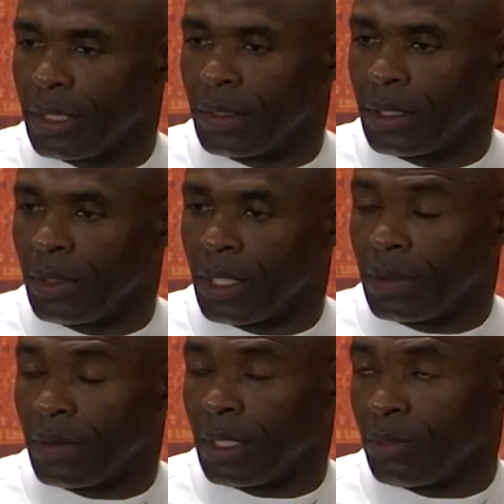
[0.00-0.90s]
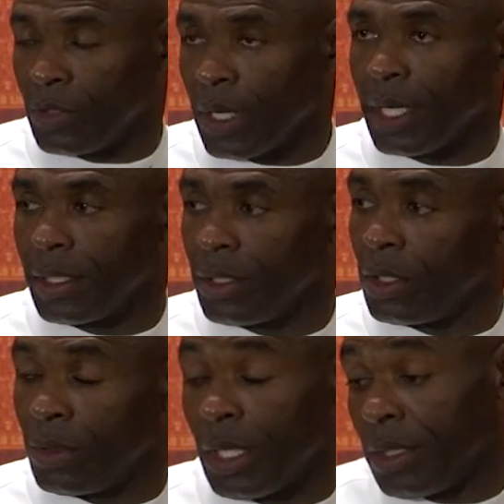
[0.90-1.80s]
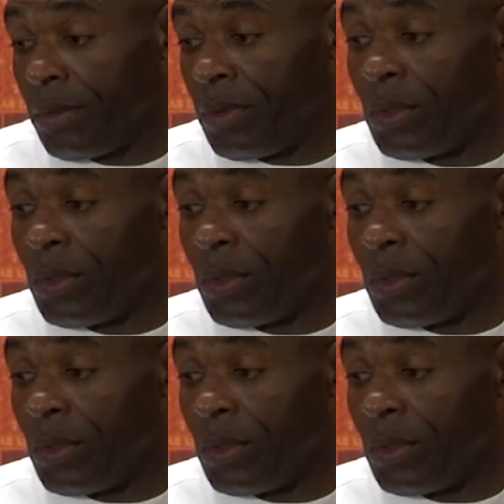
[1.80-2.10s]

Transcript: And uh, them trying to, they're